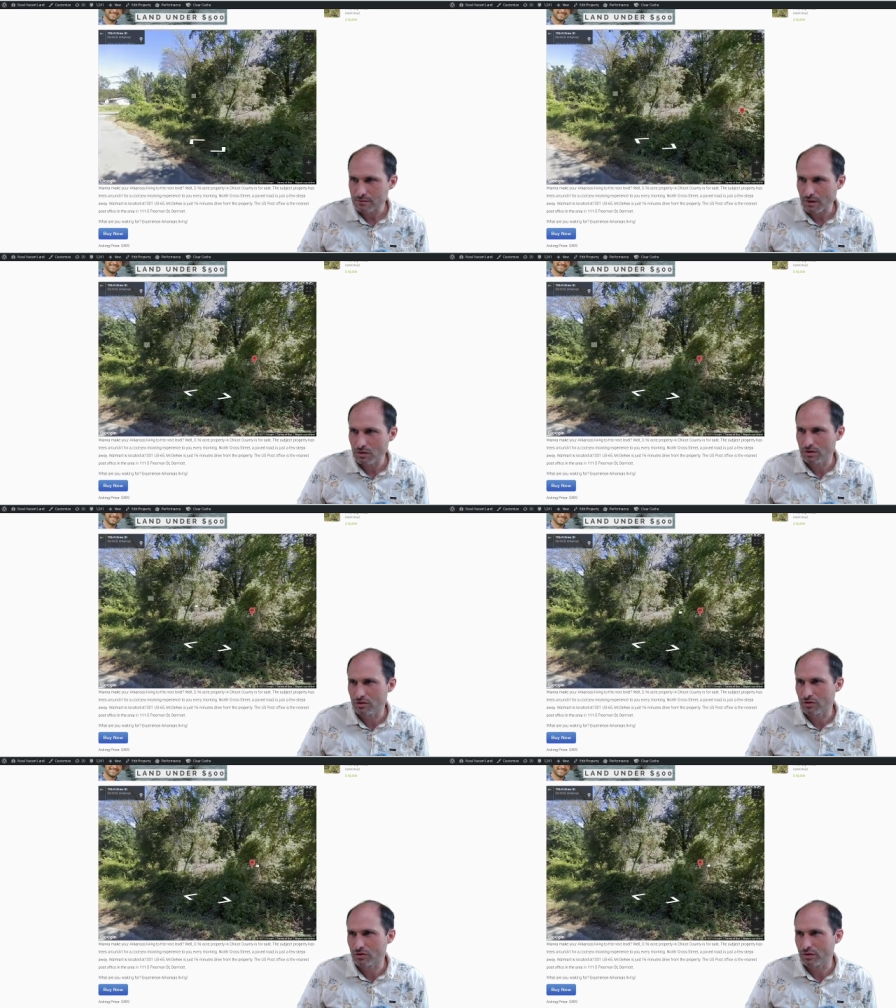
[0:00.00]
So here's
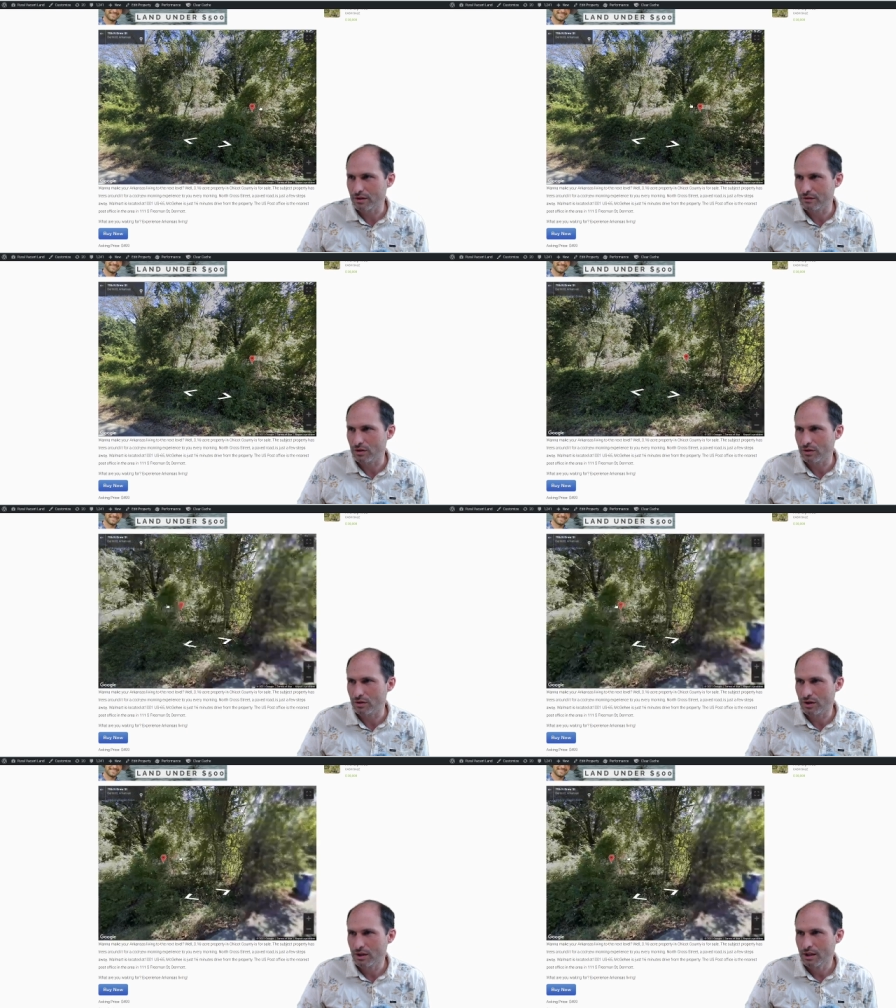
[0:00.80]
a street view.
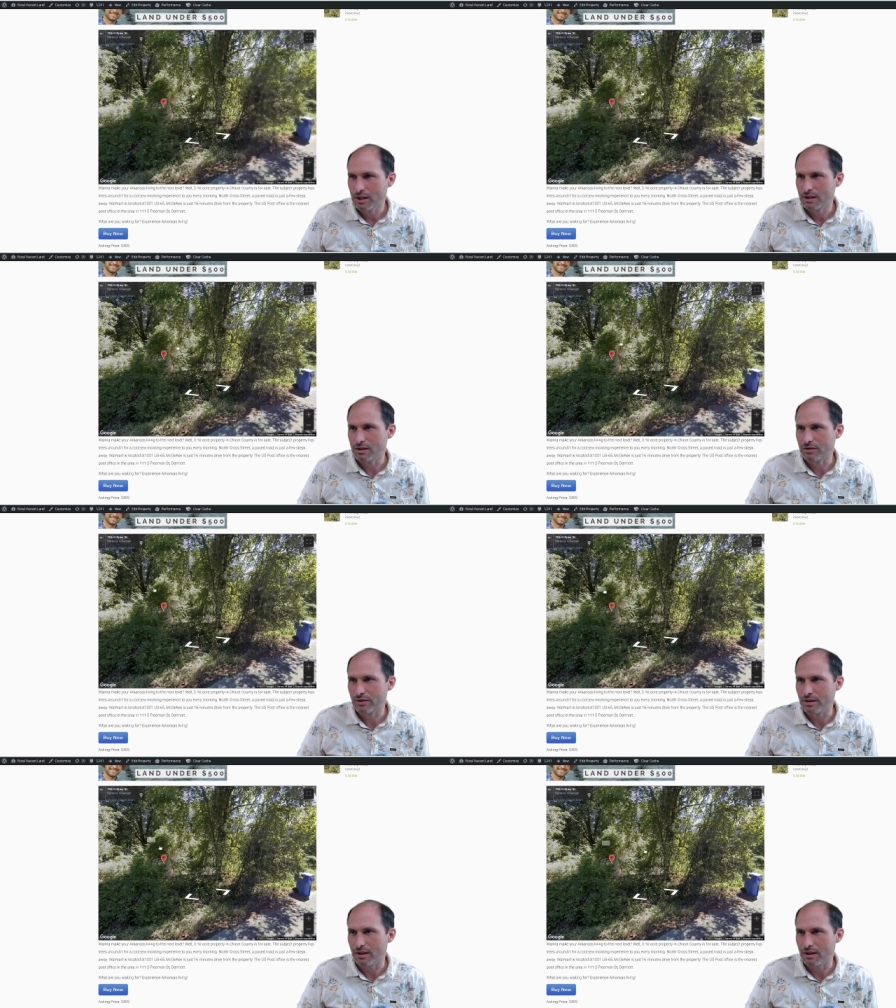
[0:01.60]
Here's
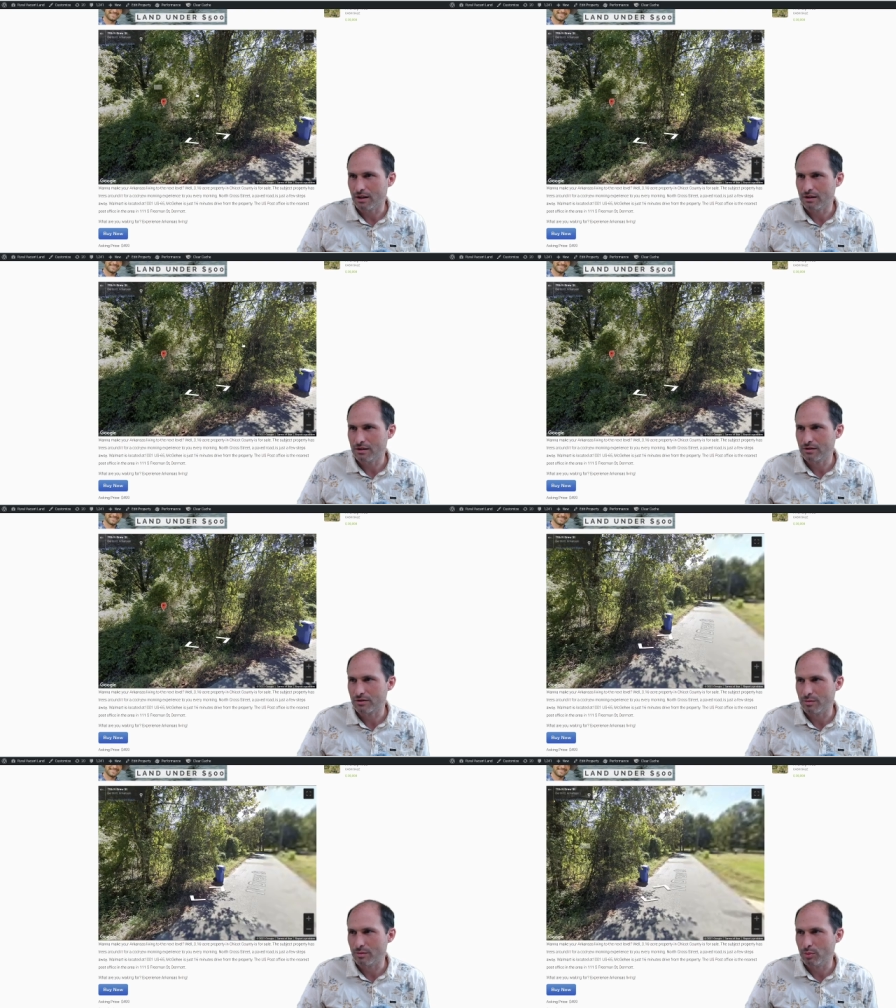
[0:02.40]
the uh, here's
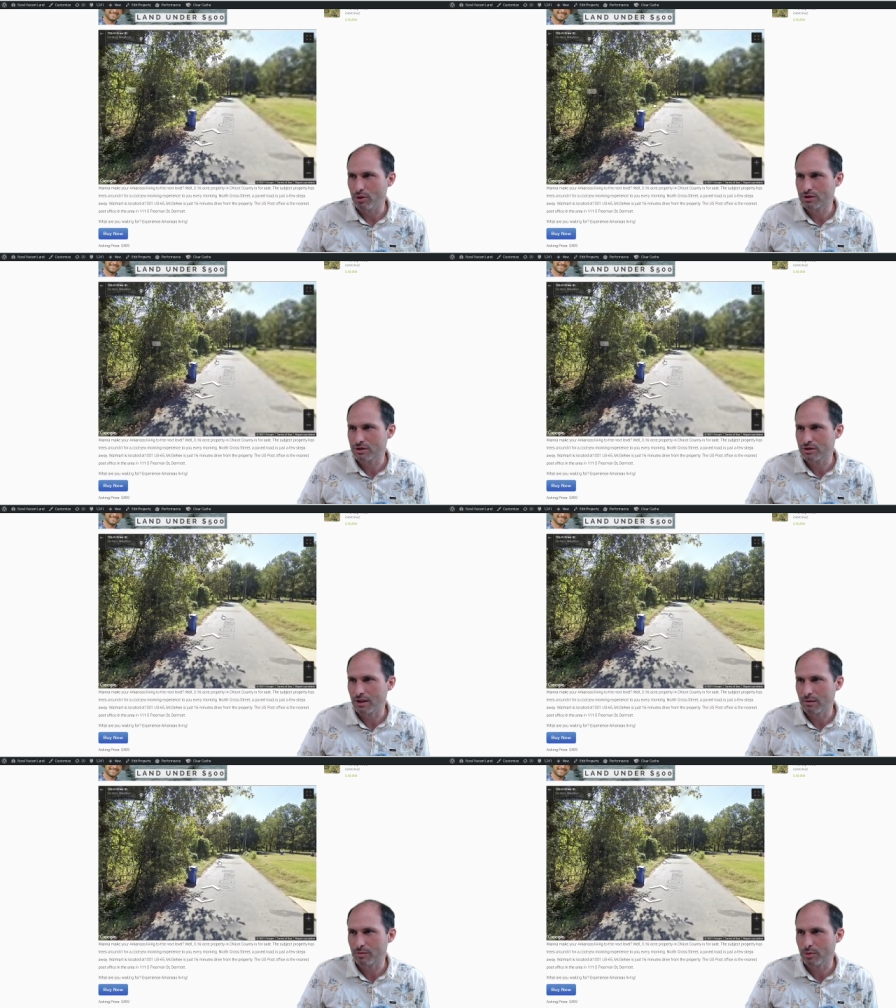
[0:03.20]
the bush.
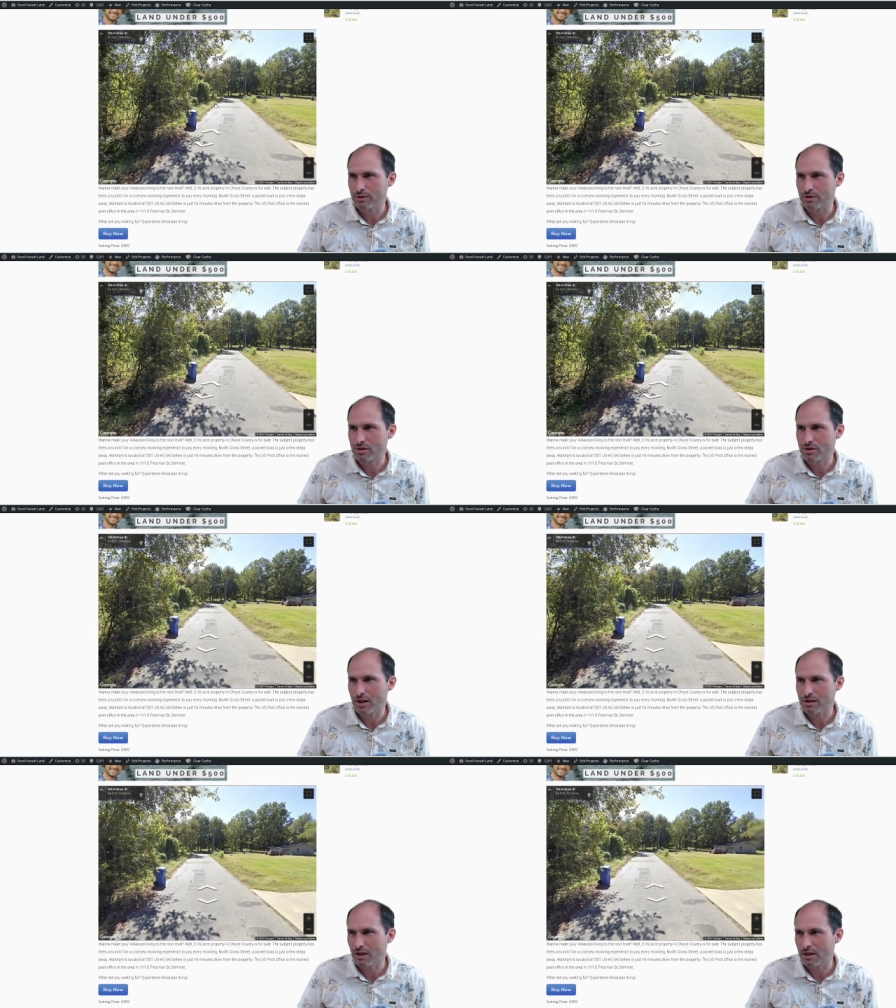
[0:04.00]
Neighbors putting their
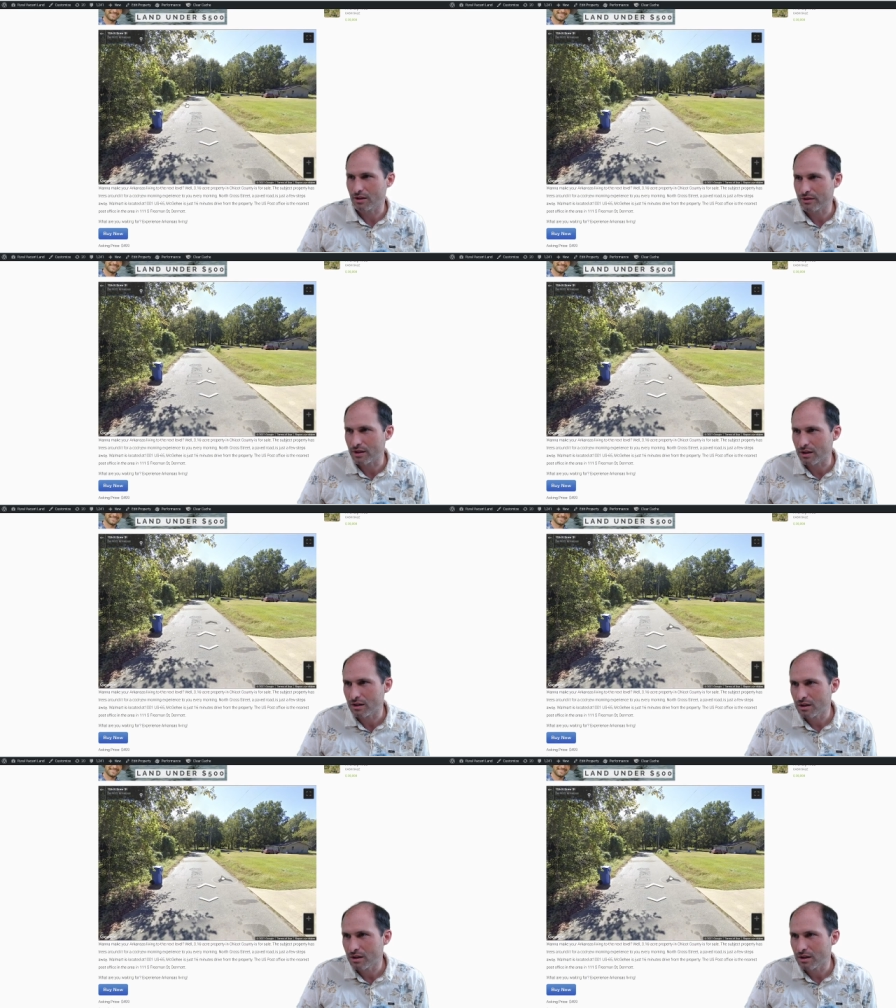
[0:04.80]
trash can out there,